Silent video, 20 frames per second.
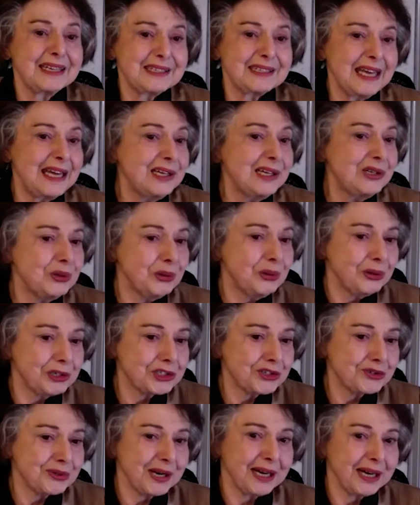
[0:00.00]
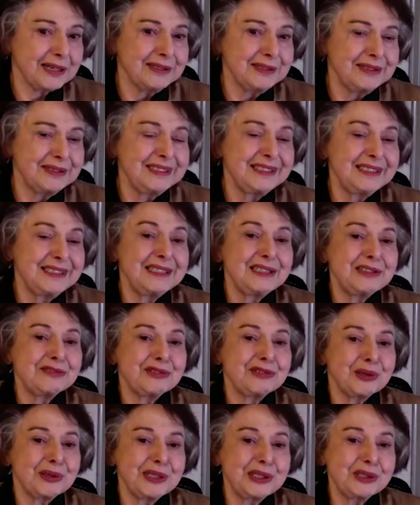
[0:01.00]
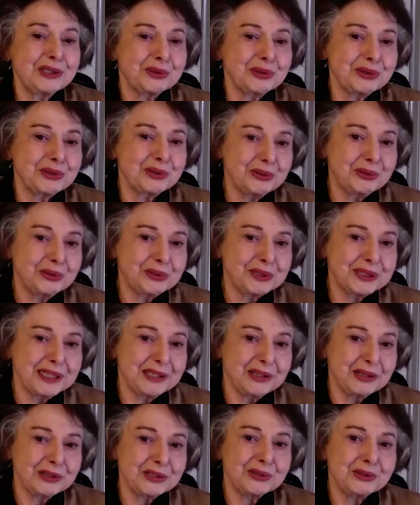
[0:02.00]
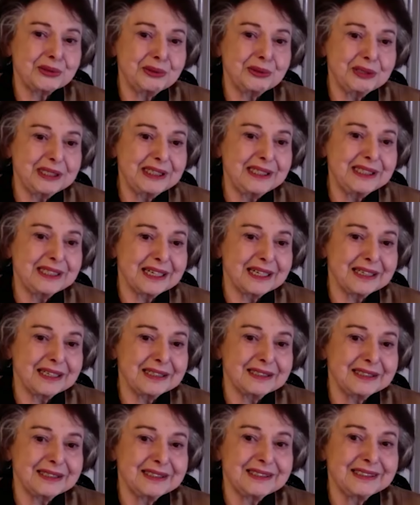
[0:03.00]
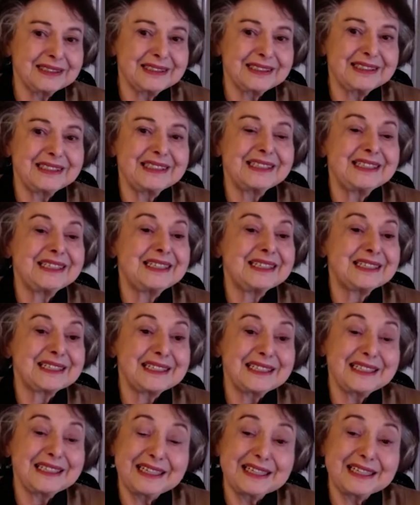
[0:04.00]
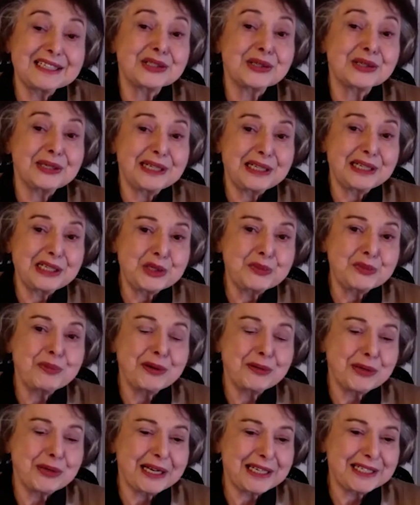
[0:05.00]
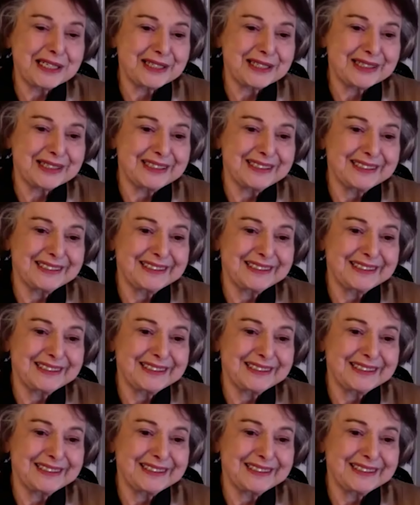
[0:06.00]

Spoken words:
Thank you, OSHRA, for introducing us to Lena. She is an inspiration.